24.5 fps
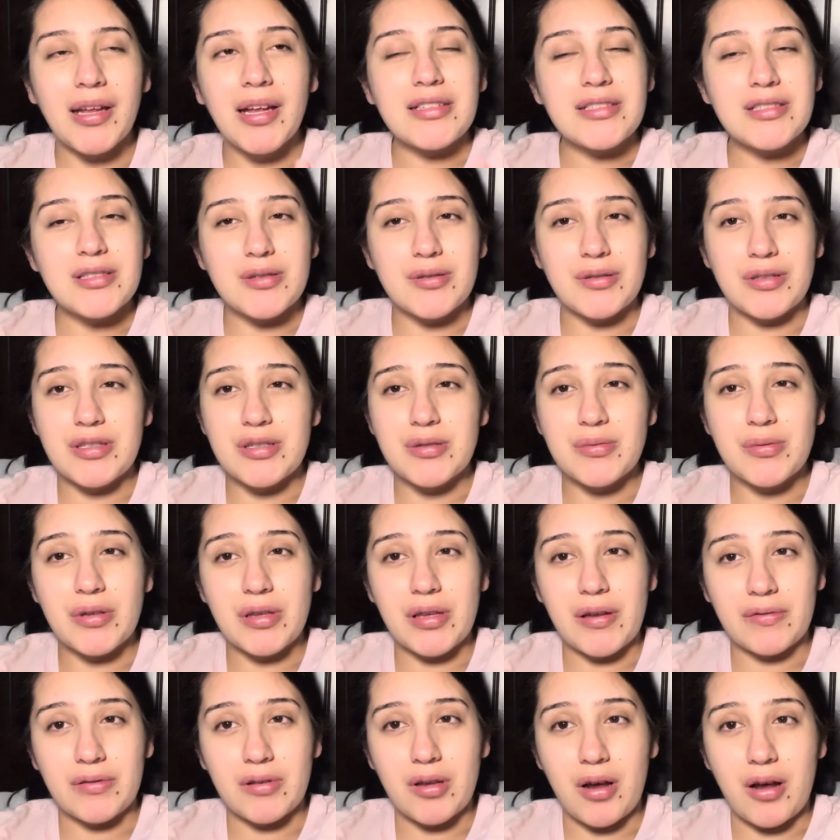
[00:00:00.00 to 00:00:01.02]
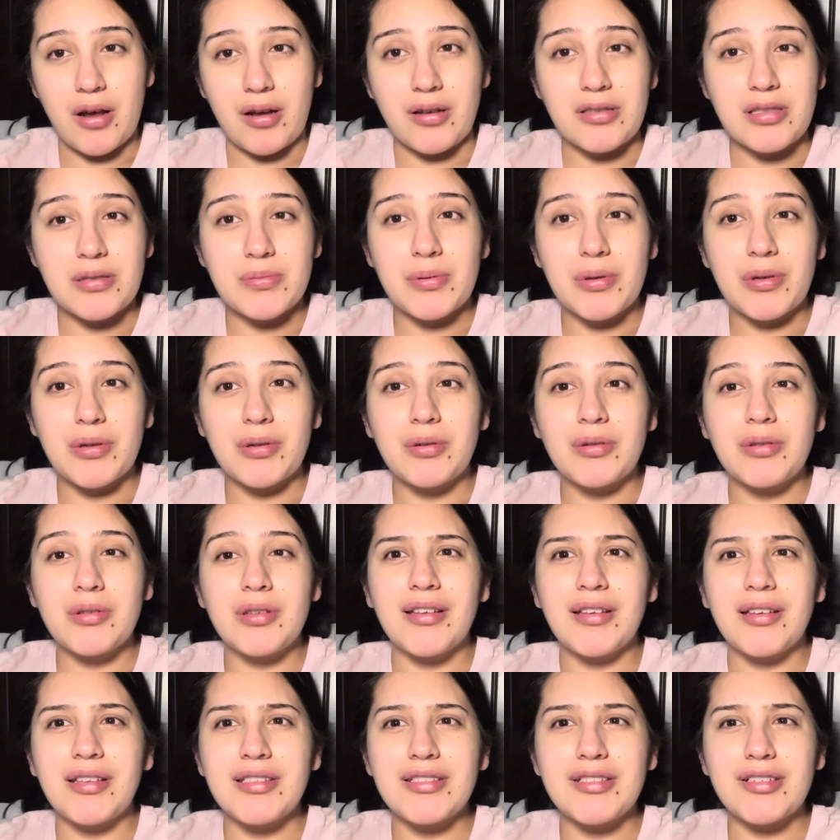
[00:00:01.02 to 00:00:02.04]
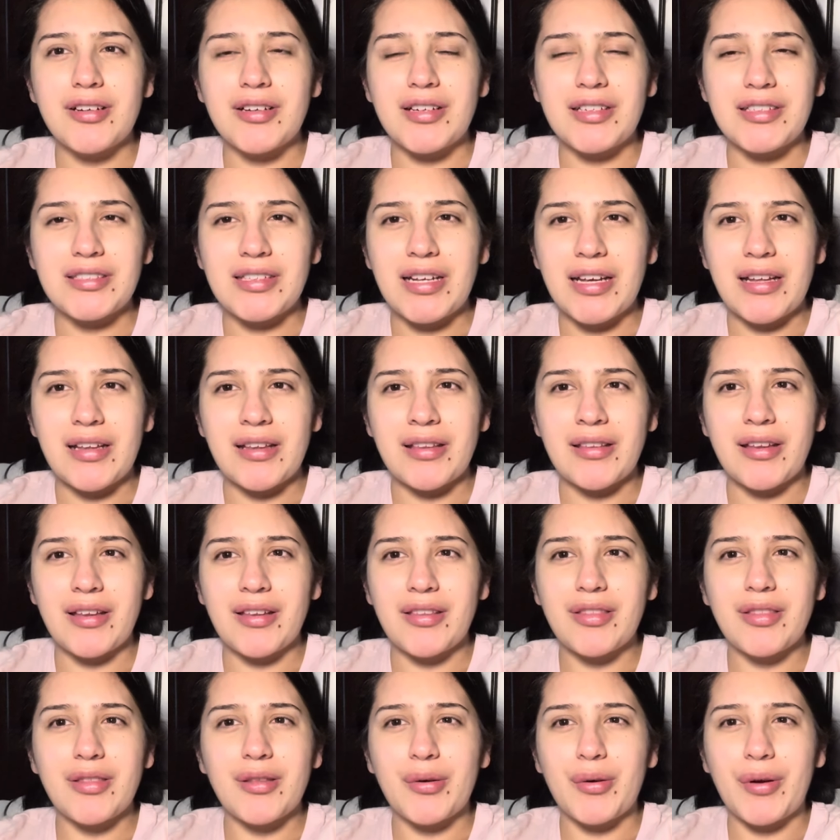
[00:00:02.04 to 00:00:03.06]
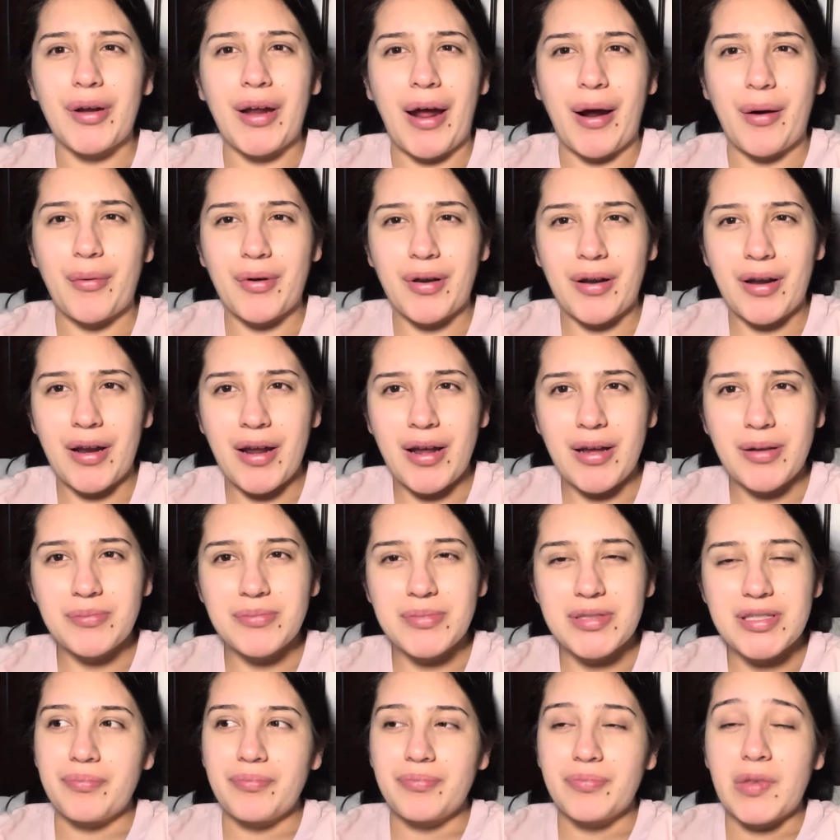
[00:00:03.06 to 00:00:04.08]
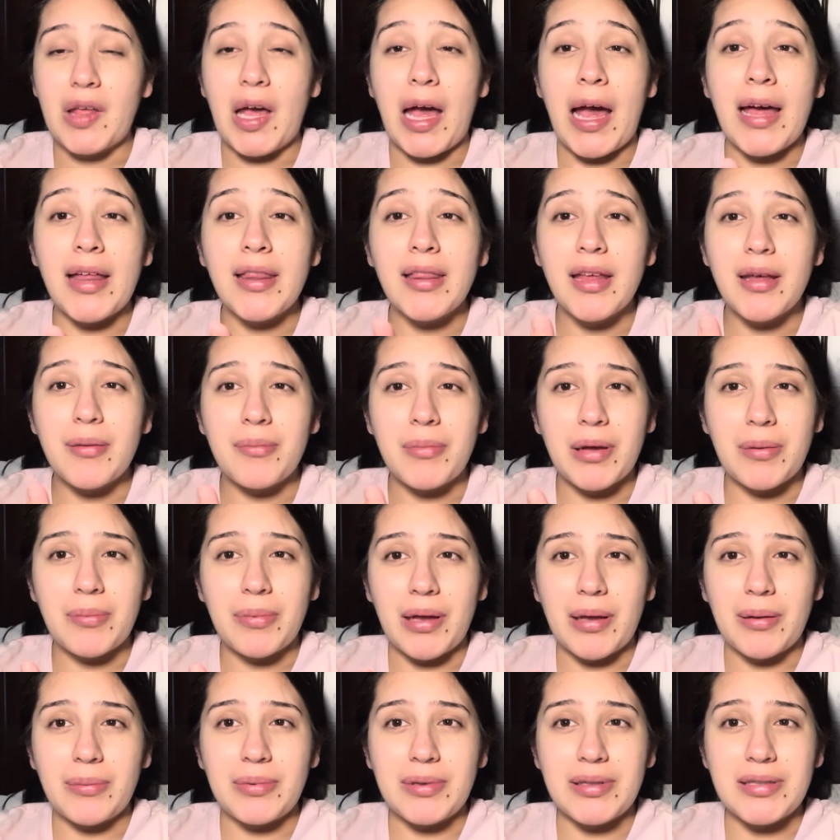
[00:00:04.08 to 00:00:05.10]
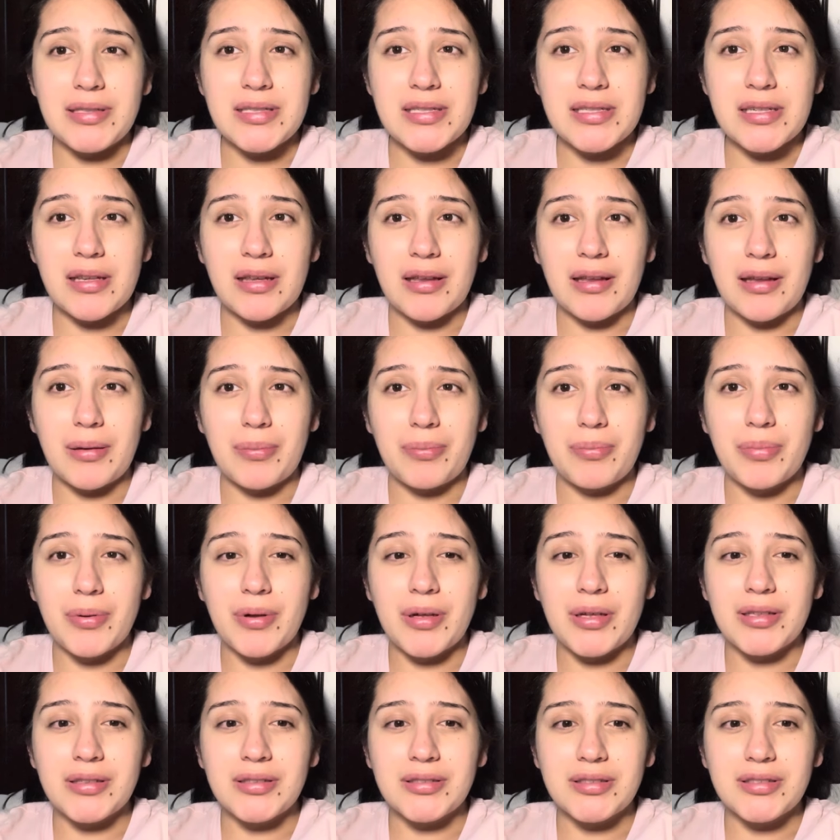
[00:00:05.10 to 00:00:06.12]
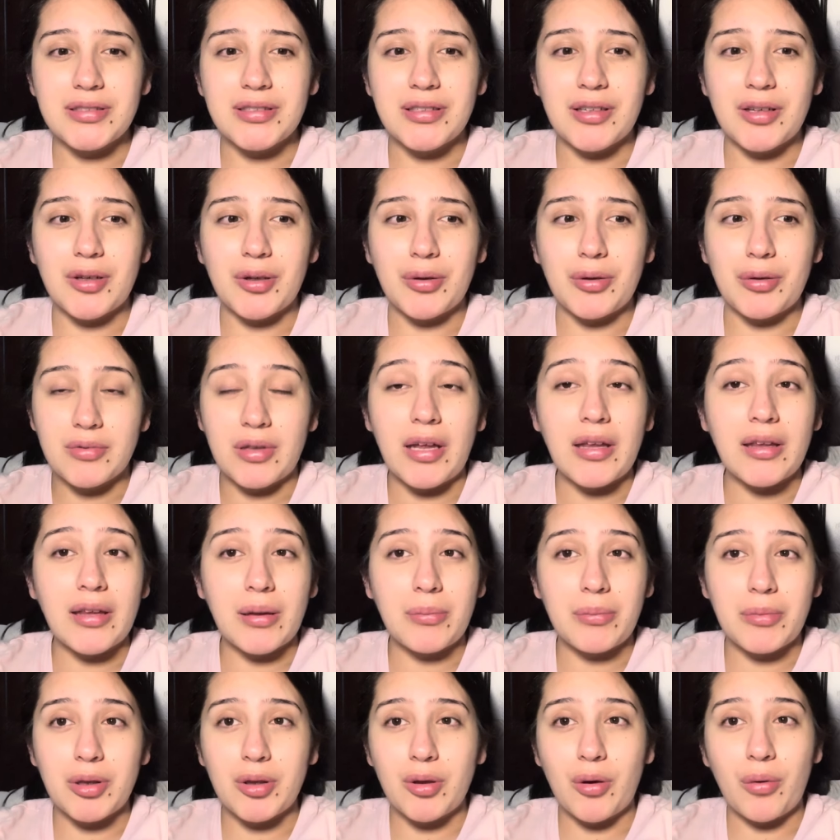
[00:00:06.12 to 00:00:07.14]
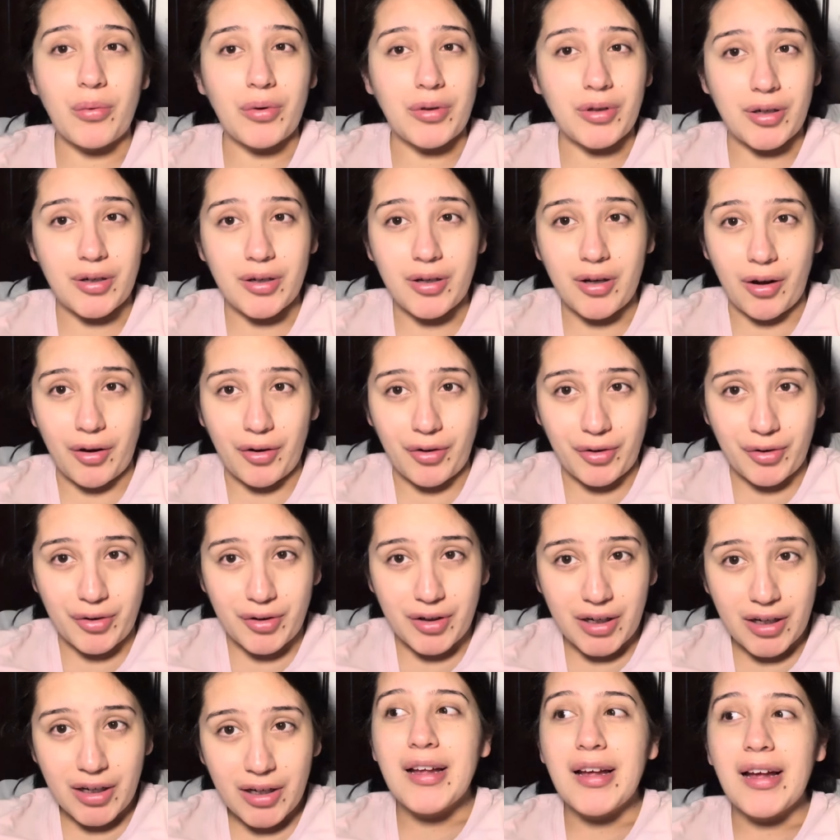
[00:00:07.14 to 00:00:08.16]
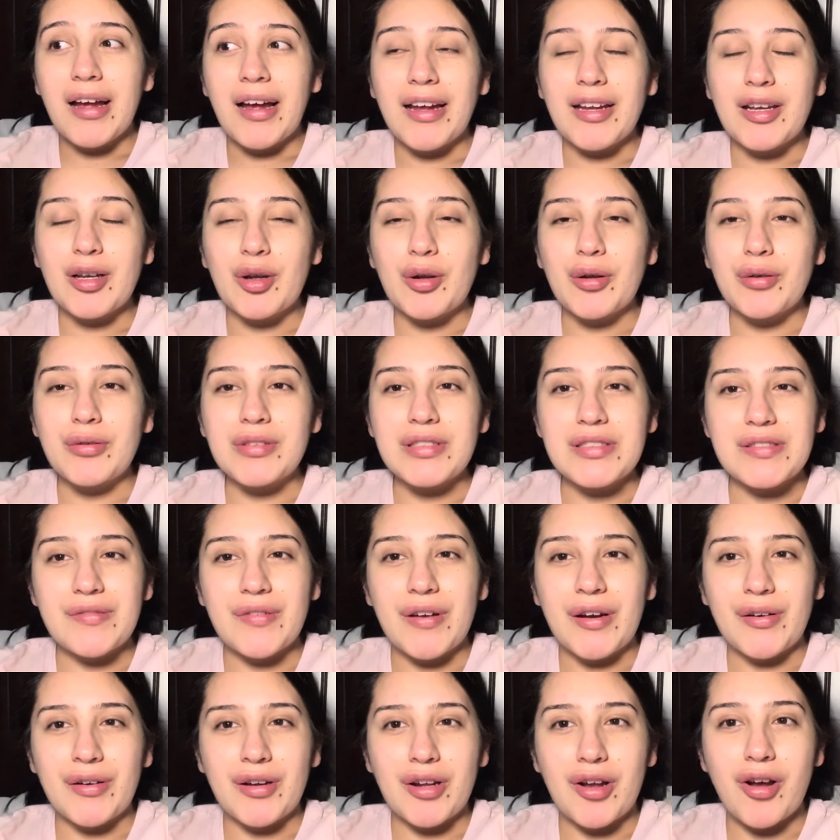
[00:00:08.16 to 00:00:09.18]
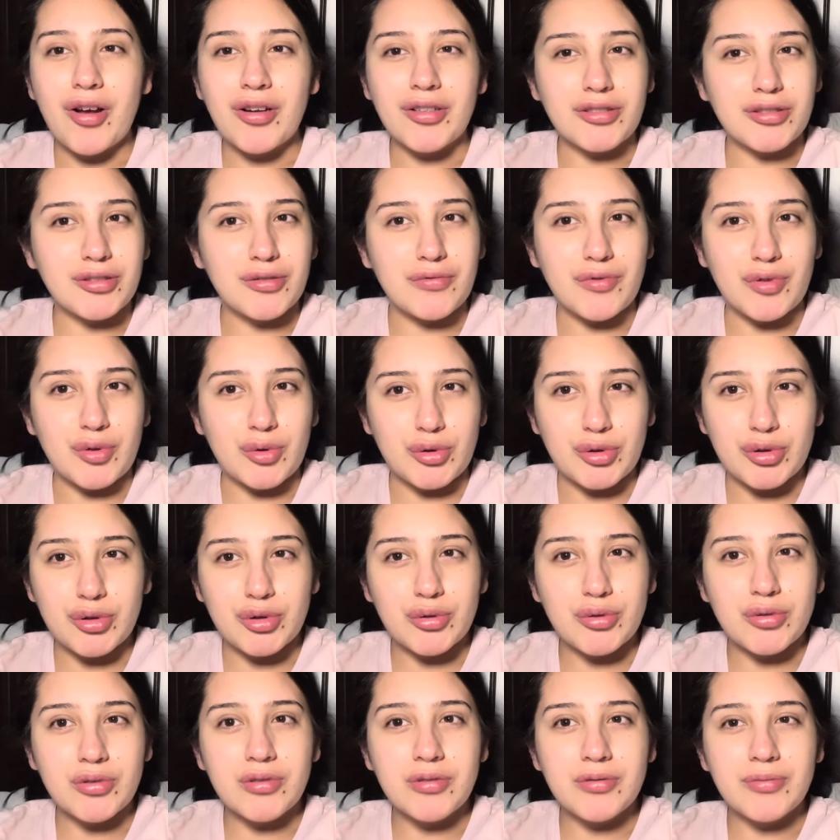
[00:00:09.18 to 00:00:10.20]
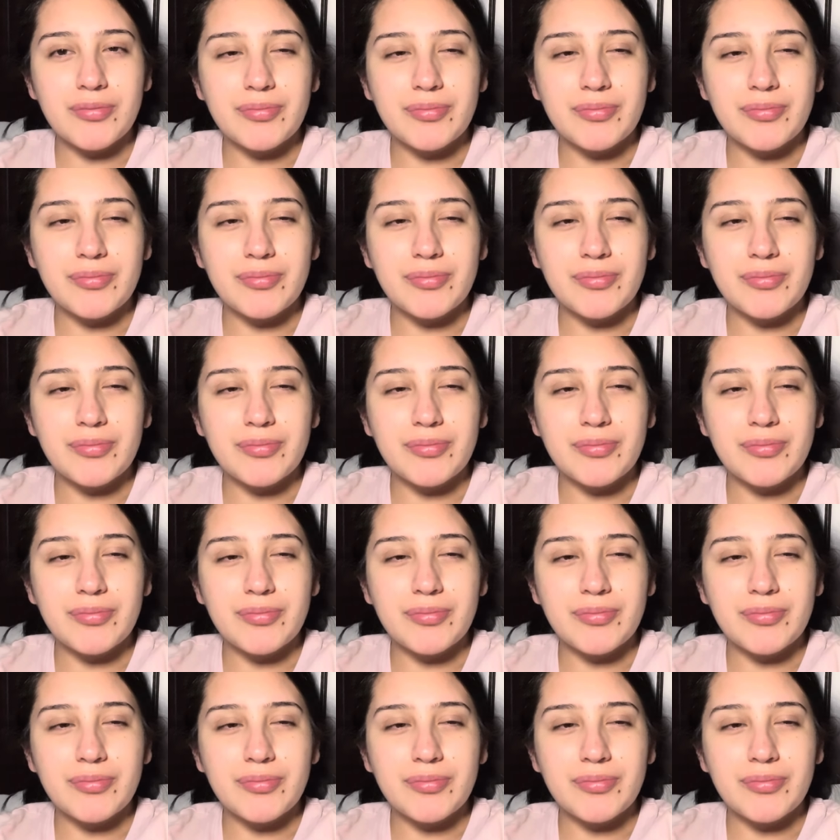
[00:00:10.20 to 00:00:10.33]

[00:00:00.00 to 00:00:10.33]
As soon as we left the hospital, he started taking like 3-hour naps. I let my baby sleep until they let me know when they're hungry. I know it's very controversial.